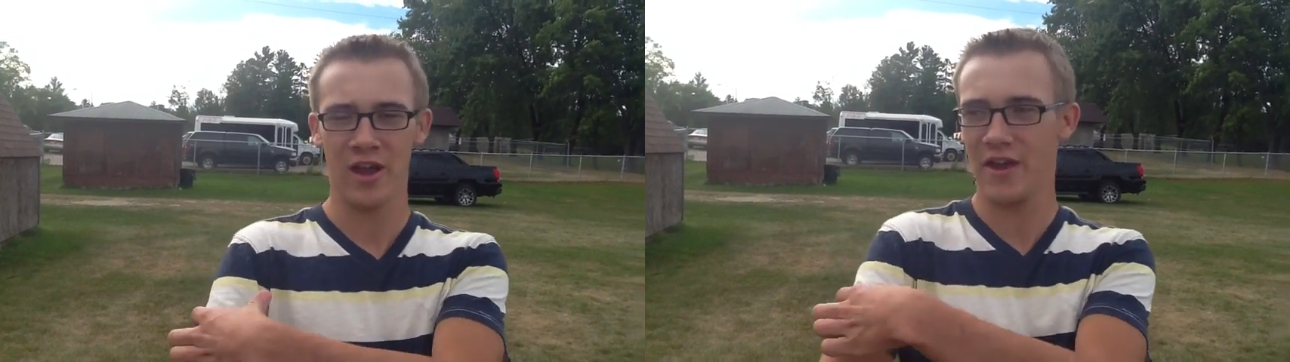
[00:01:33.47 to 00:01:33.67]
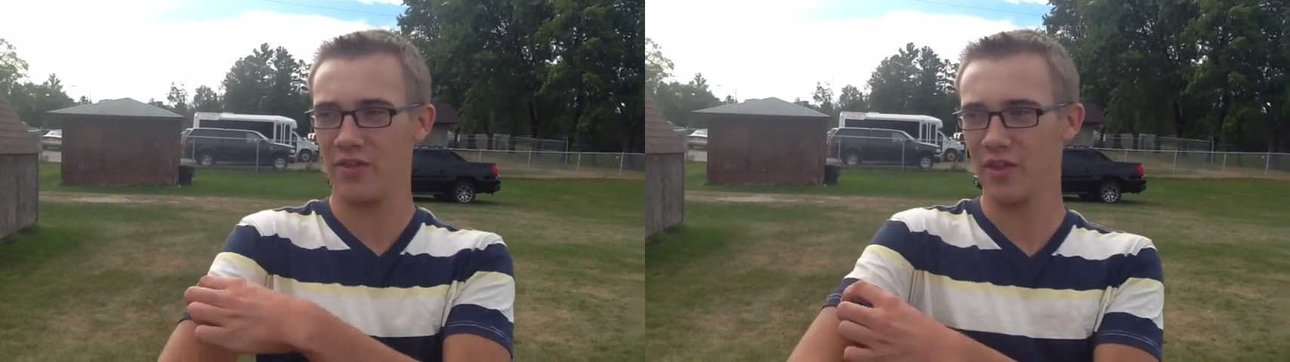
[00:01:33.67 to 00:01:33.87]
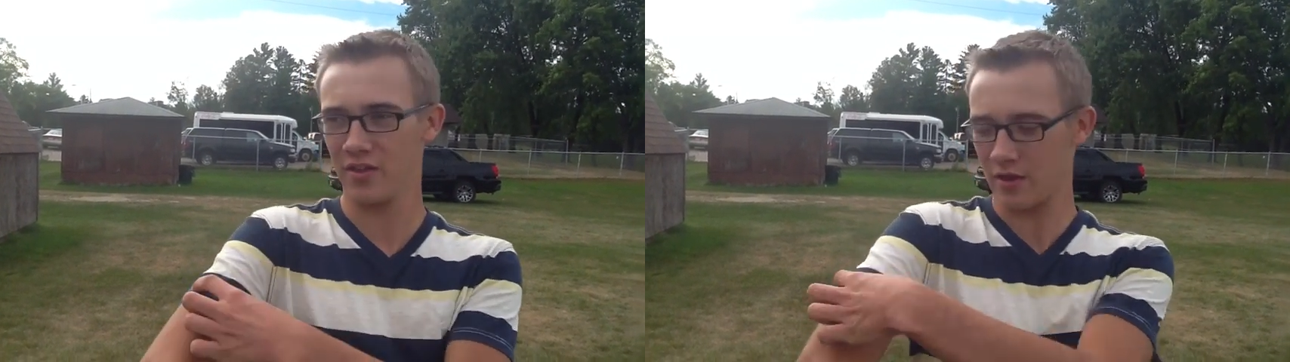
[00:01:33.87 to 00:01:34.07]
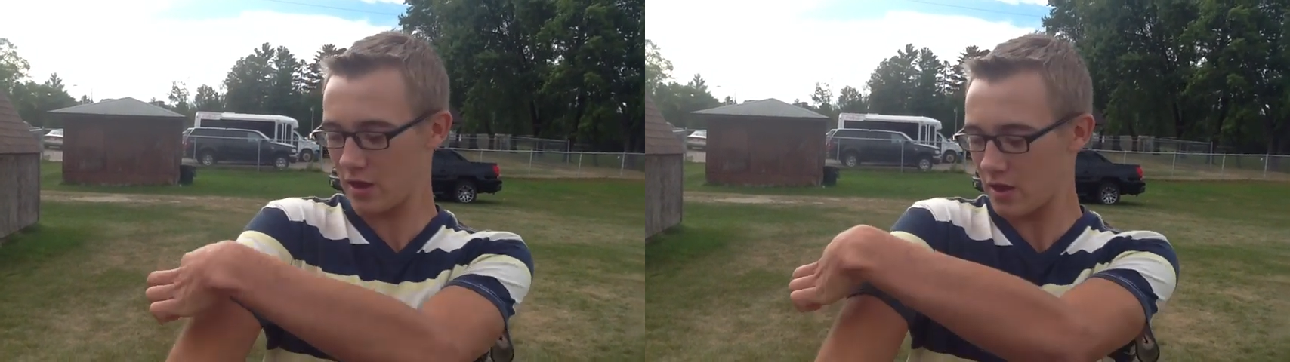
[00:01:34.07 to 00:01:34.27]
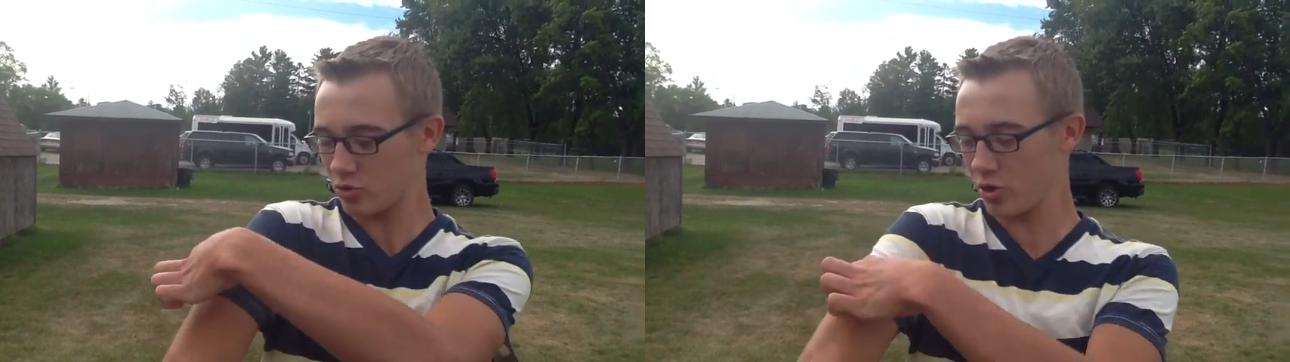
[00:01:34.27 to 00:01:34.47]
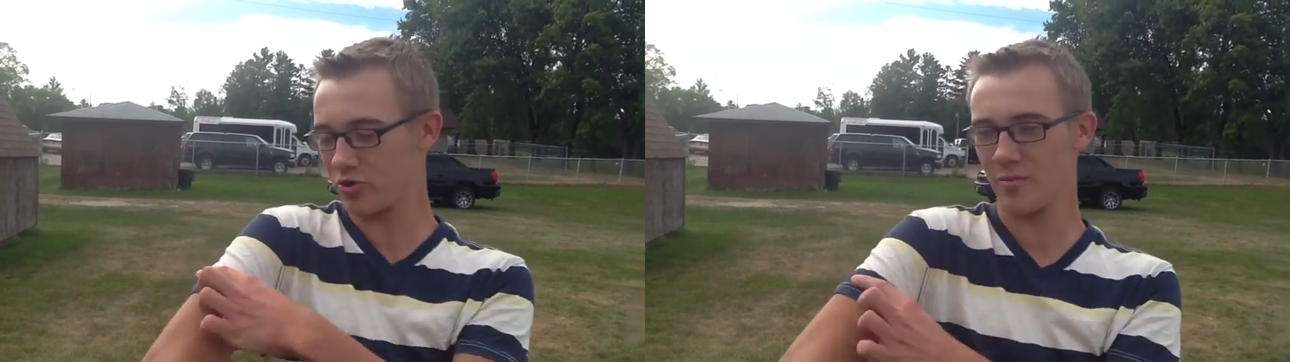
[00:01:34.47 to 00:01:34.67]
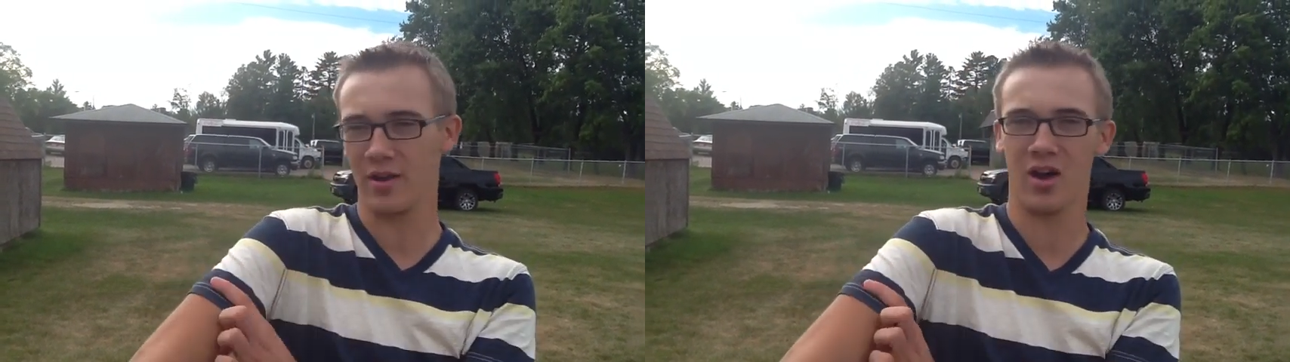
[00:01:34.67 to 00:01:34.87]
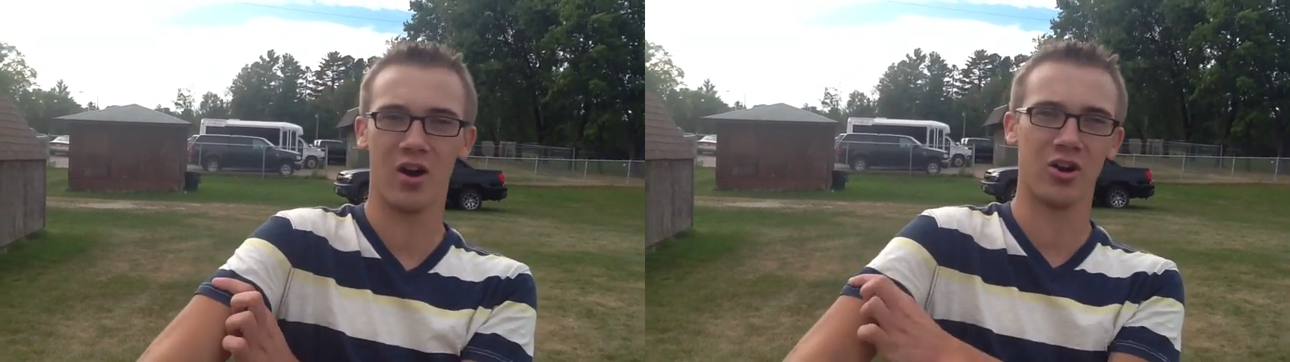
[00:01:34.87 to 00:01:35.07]
and that, like going around my
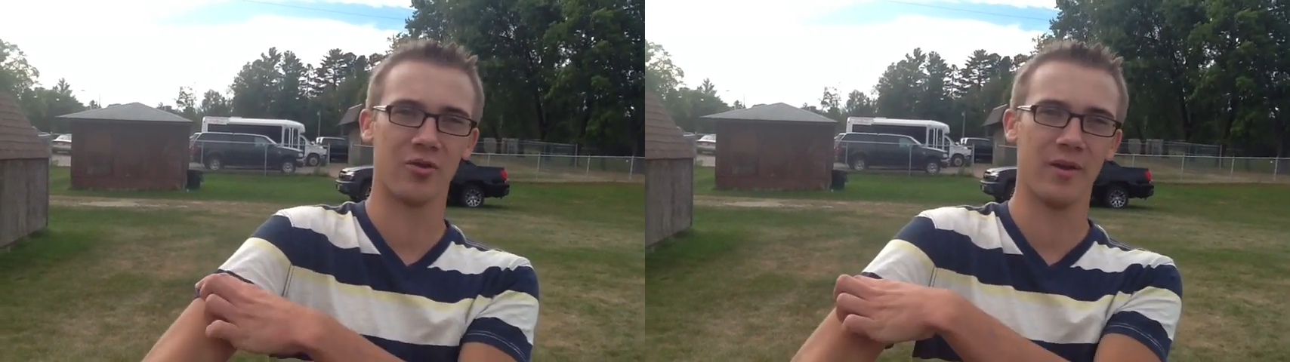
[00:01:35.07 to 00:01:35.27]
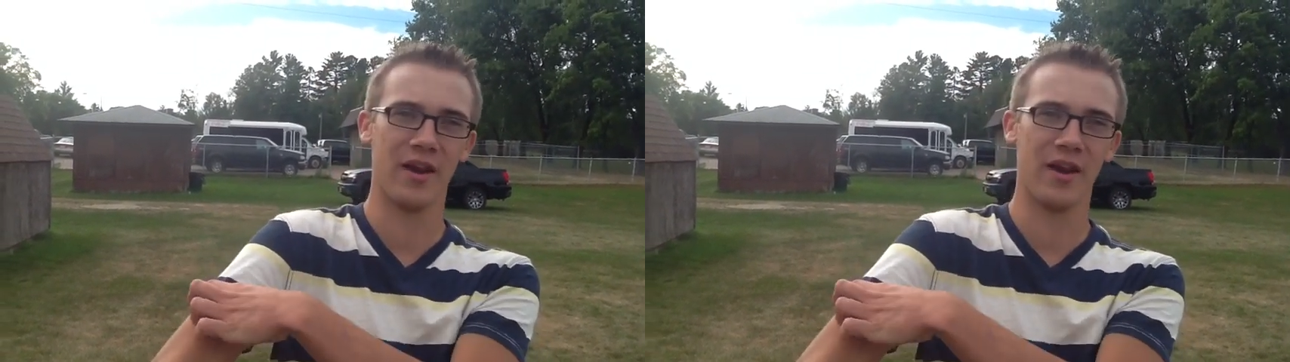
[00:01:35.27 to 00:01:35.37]
arm,